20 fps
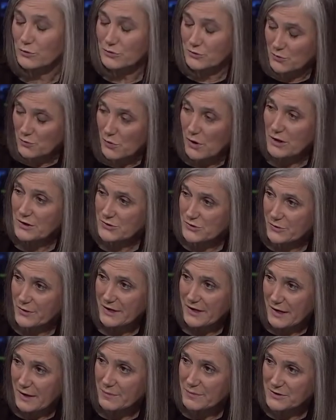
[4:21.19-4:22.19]
to watch what
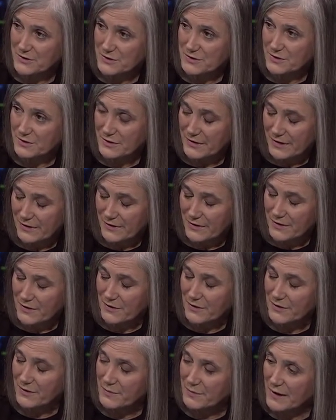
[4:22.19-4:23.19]
happened to Eric
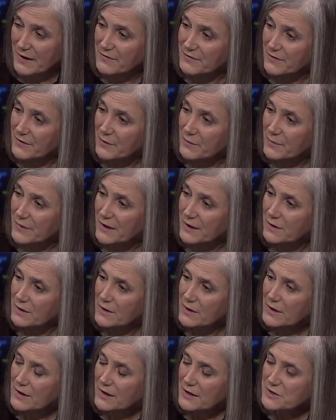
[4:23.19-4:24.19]
Garner by filming.
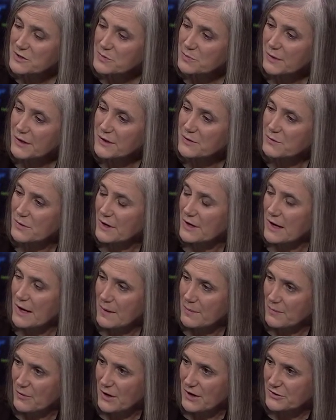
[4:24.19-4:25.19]
Explain what
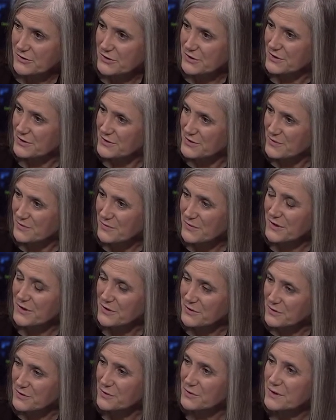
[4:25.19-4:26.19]
Copwatch is and what are
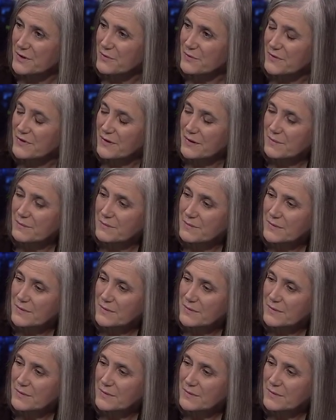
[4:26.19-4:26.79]
you doing with them?